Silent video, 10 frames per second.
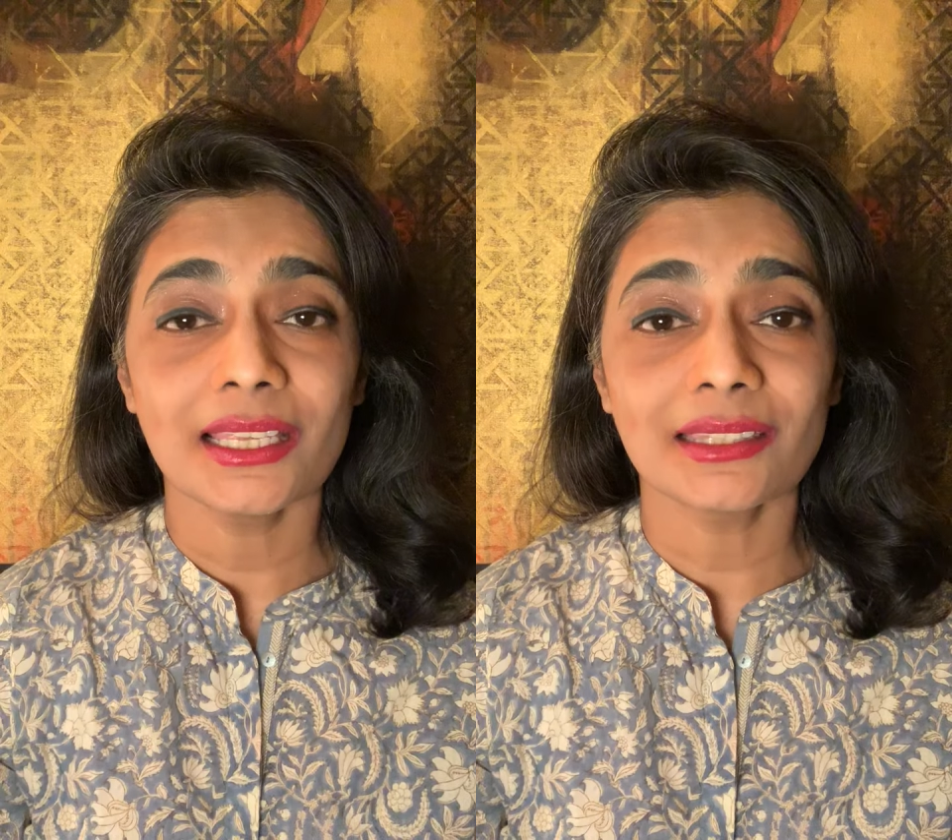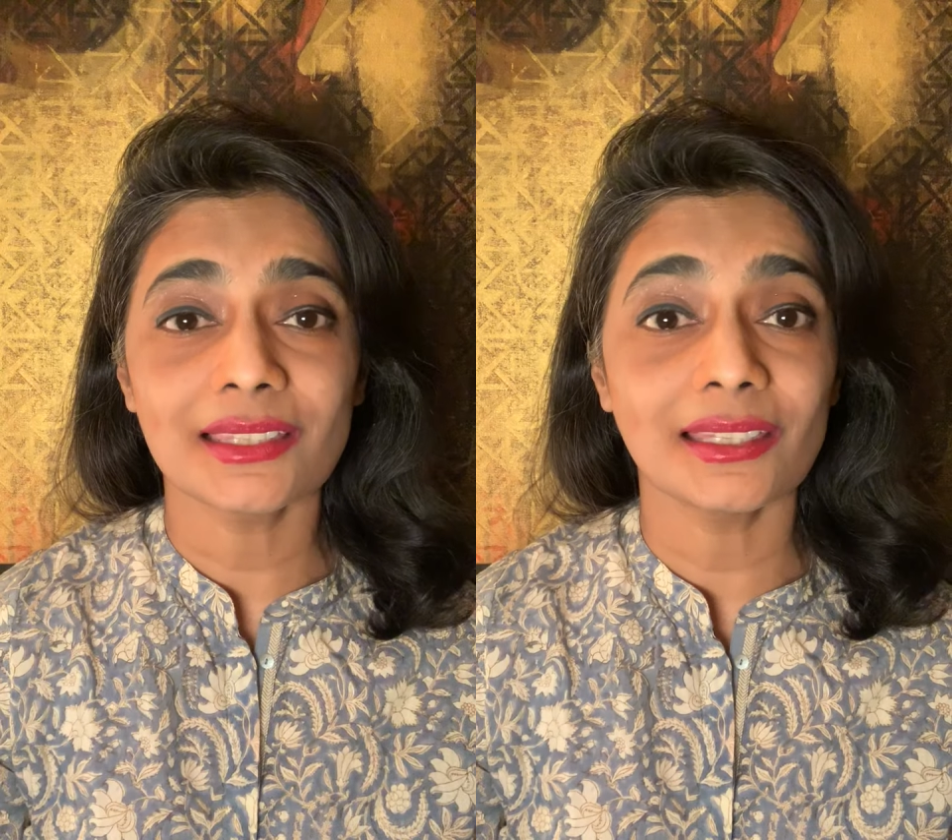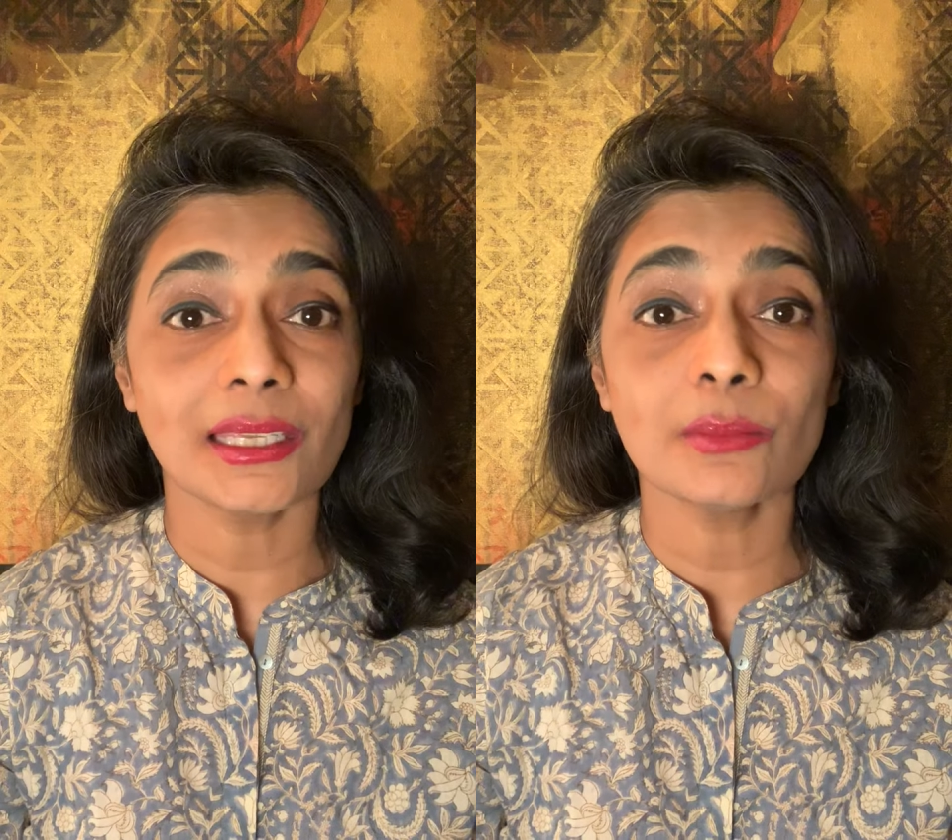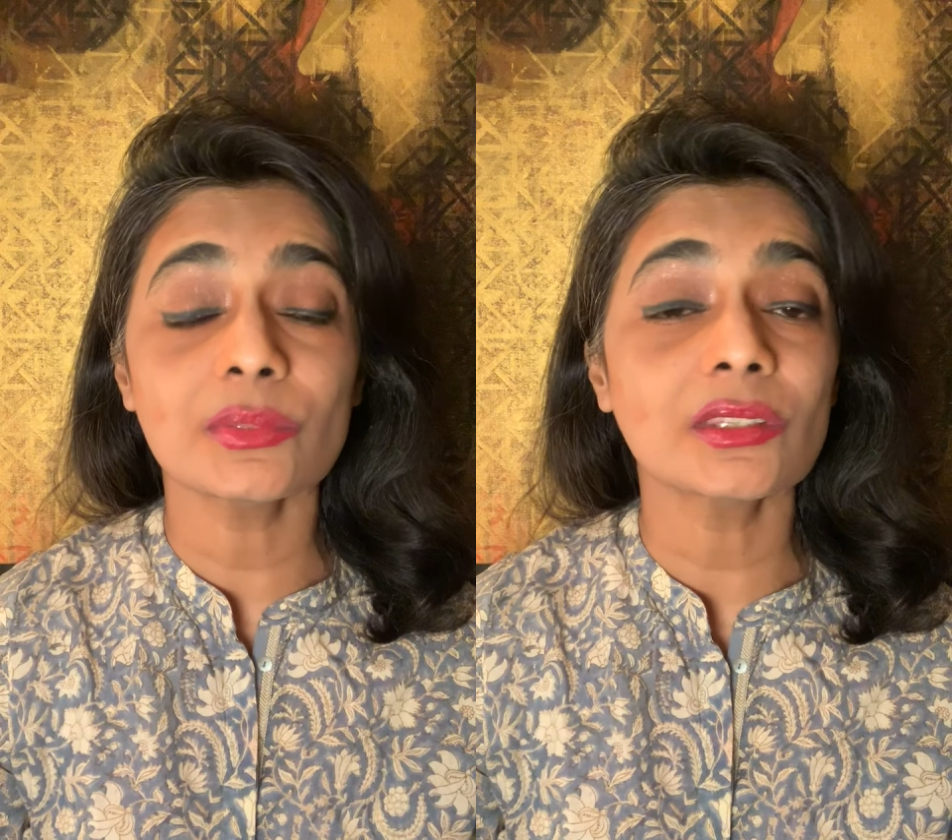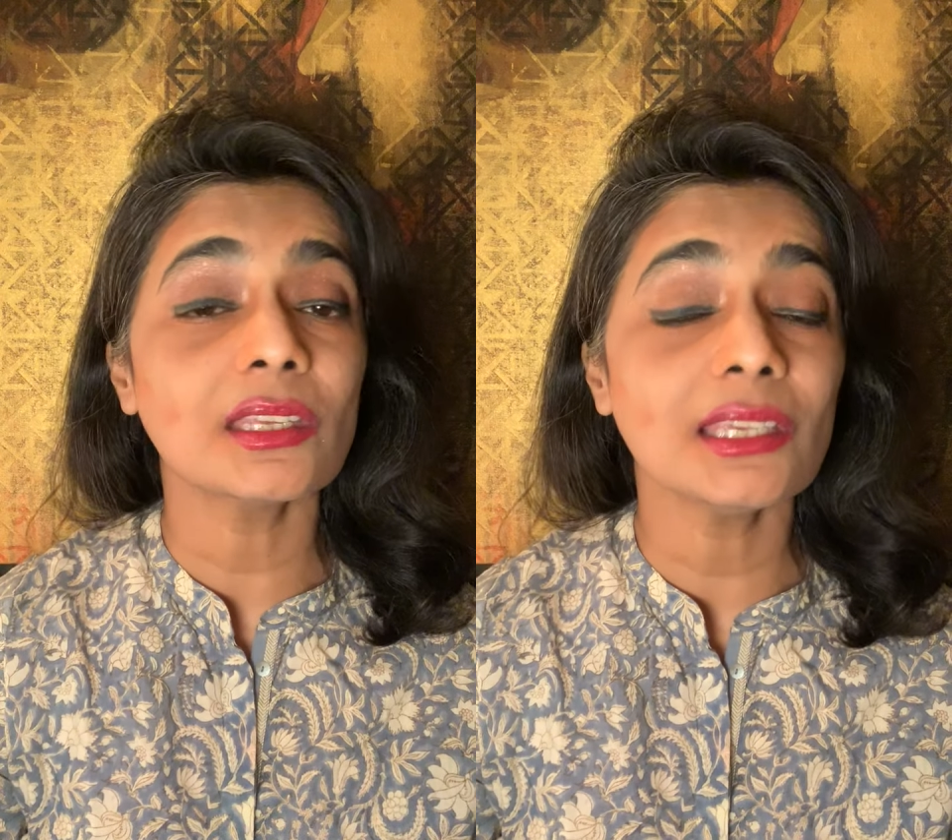
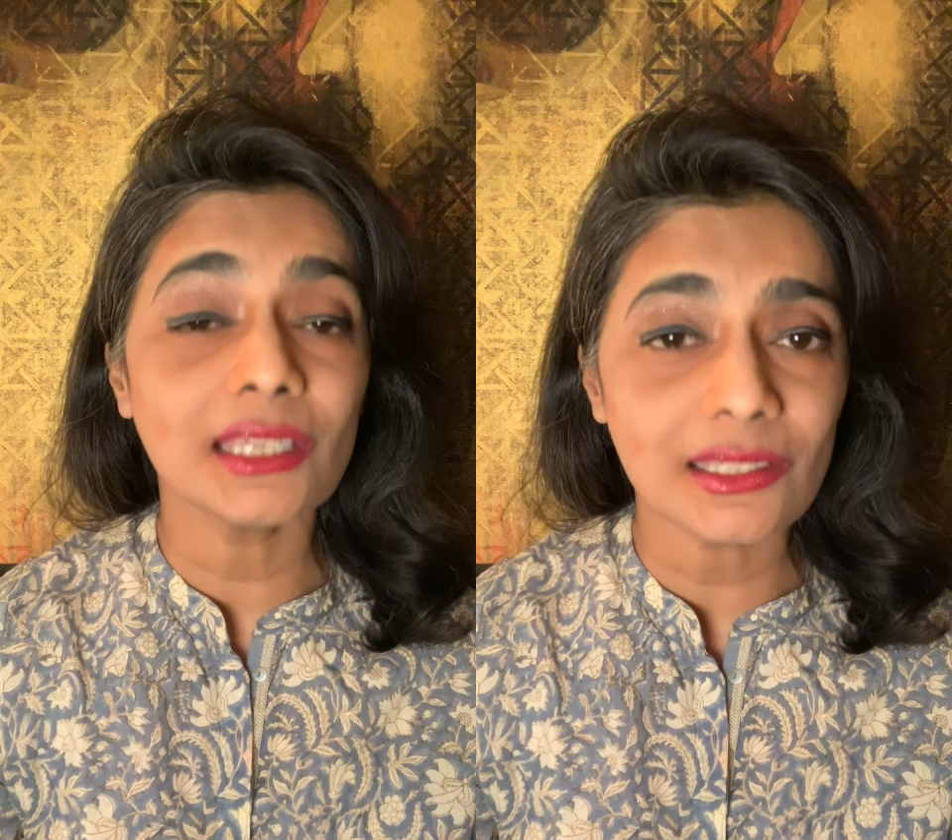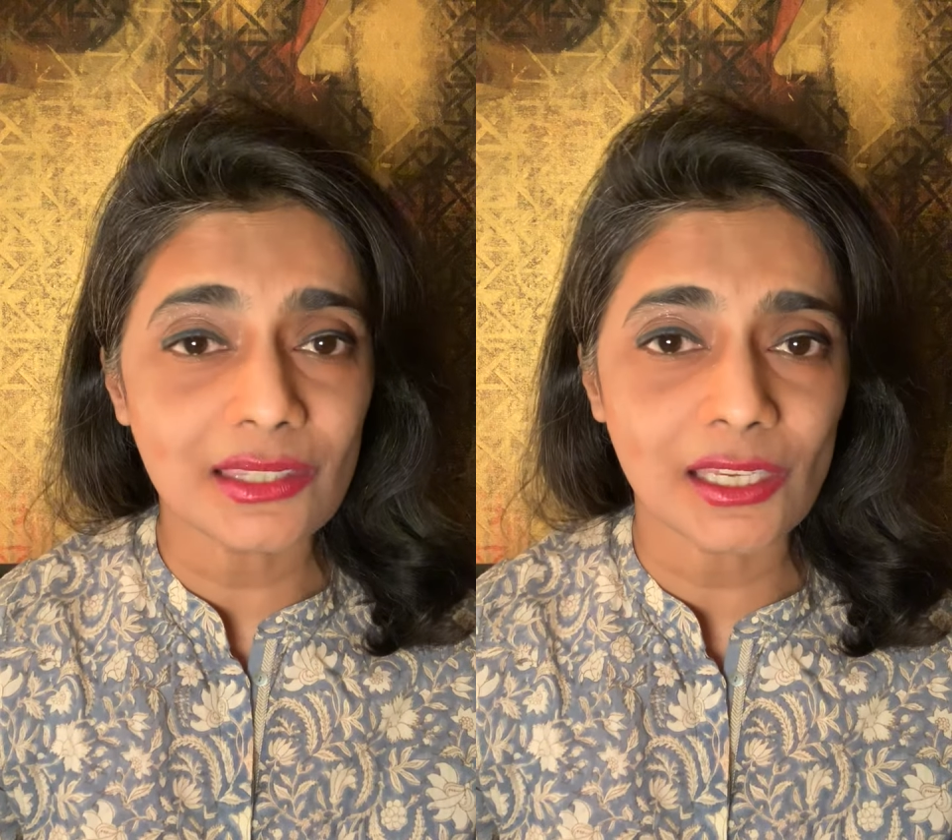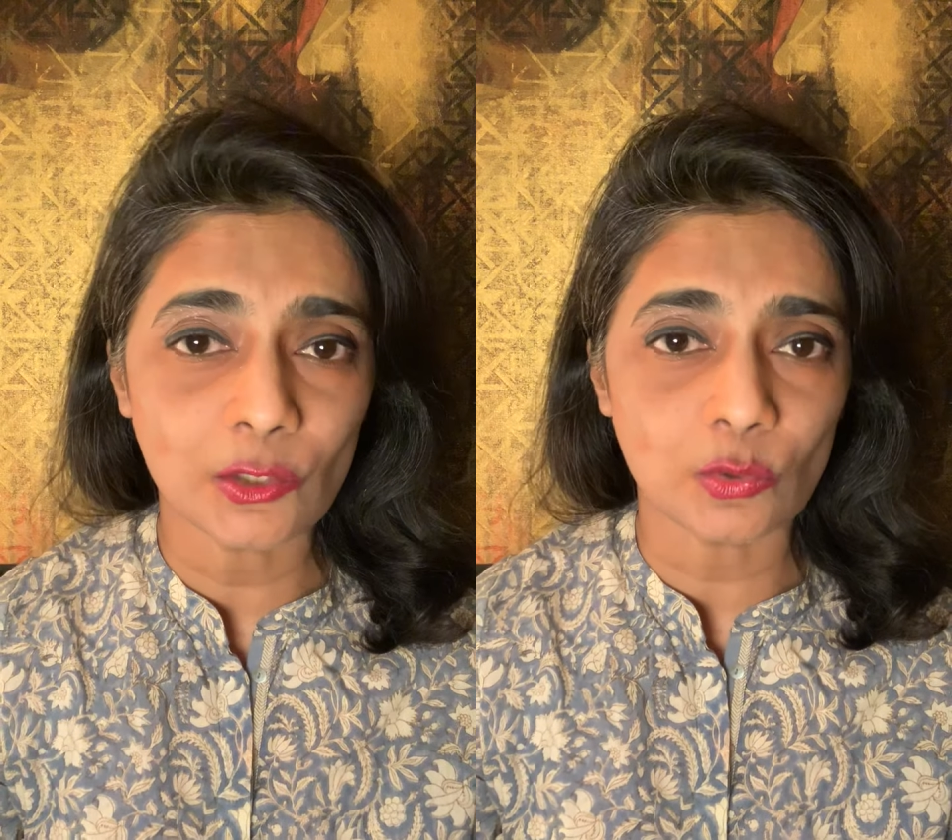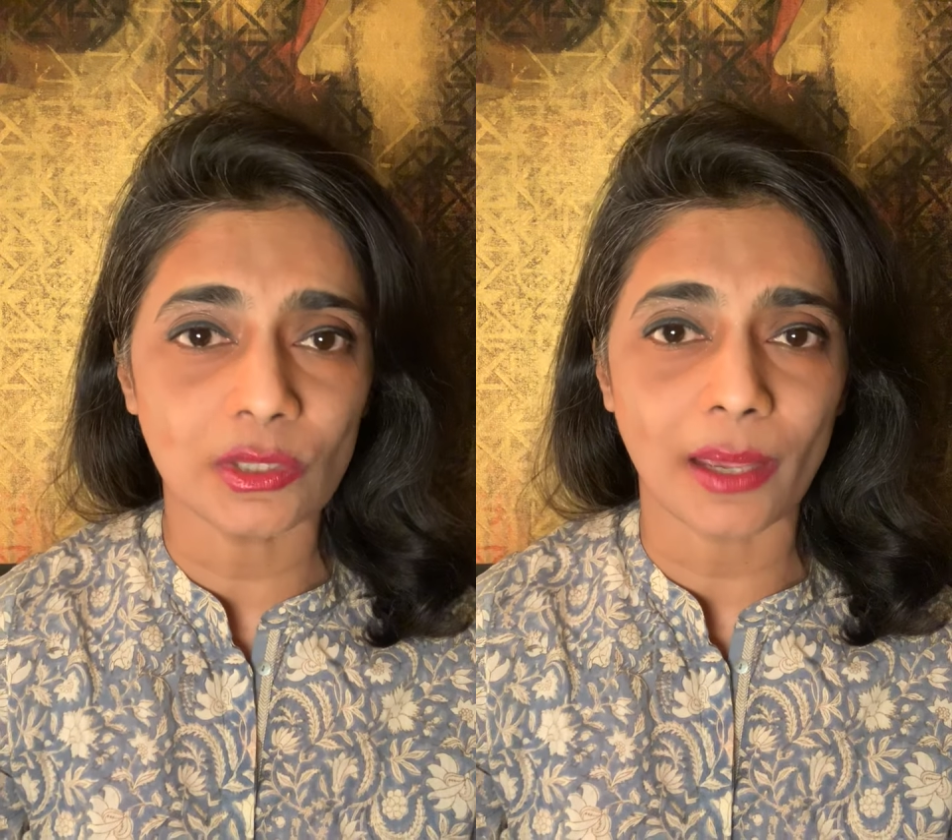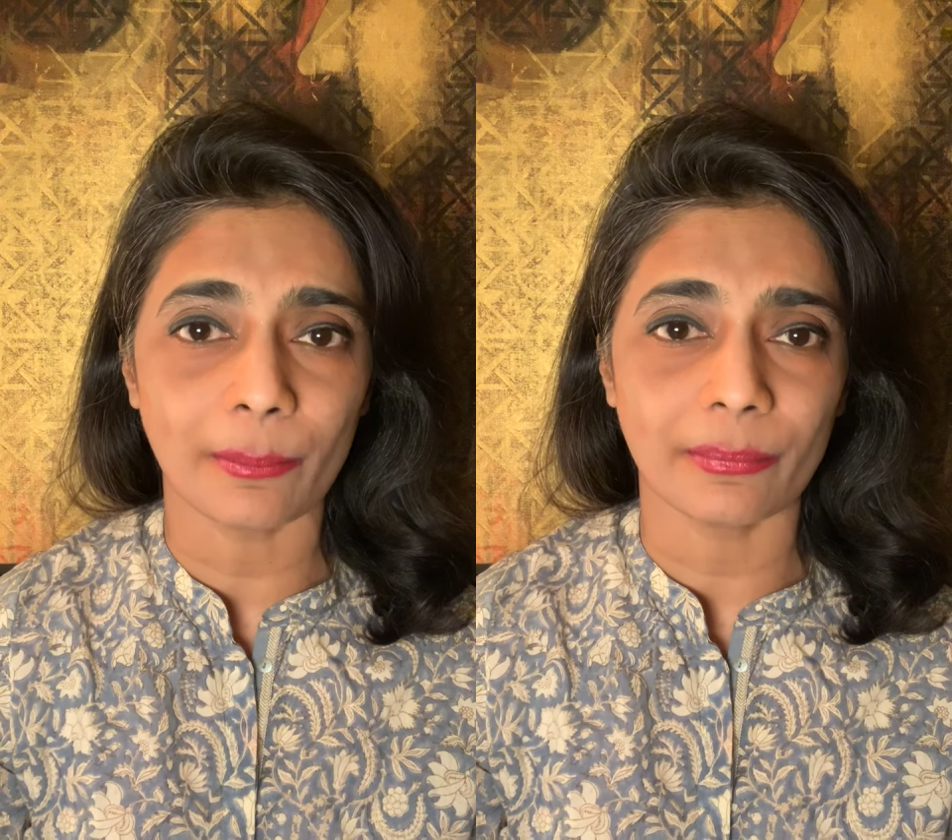seems easy to
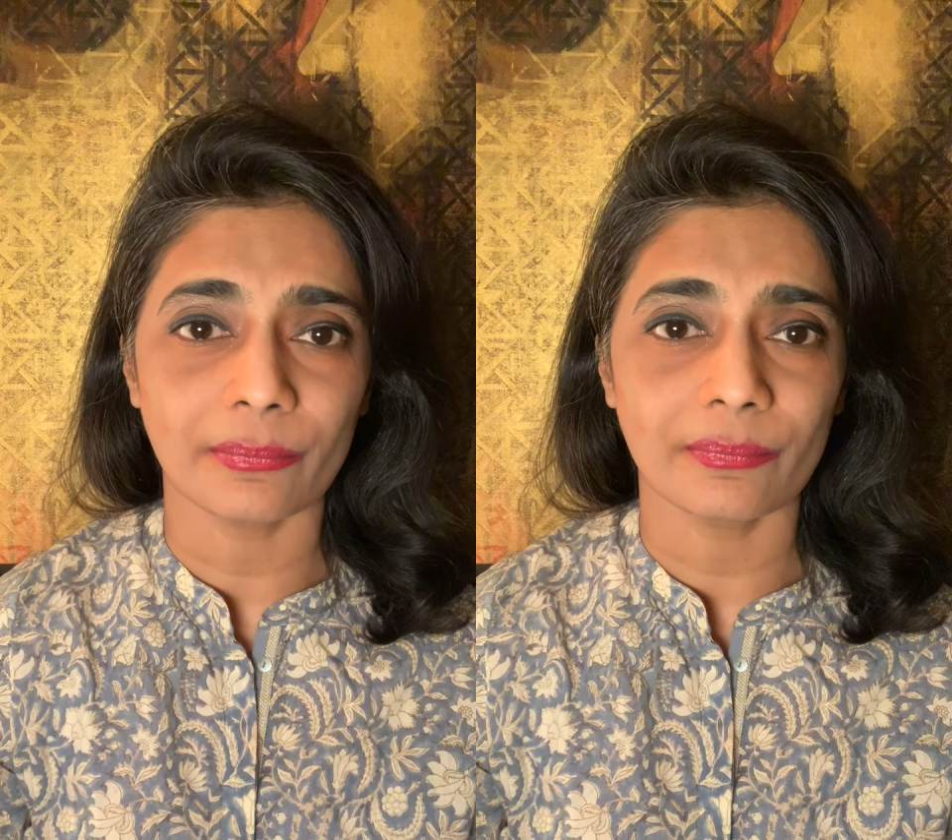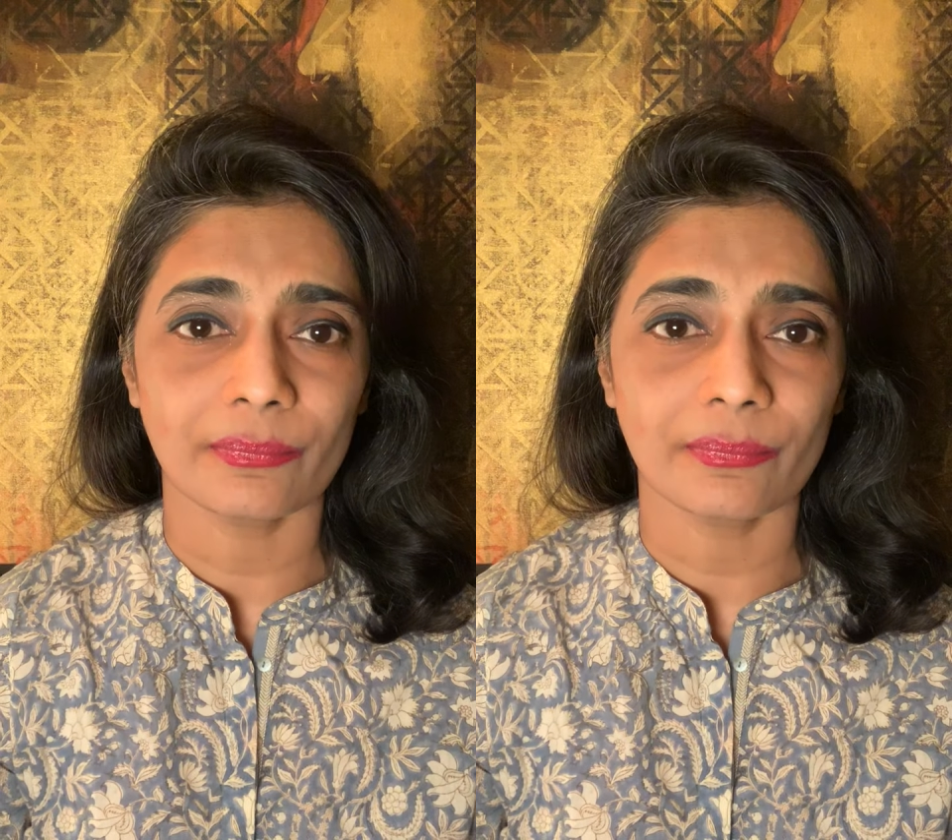them.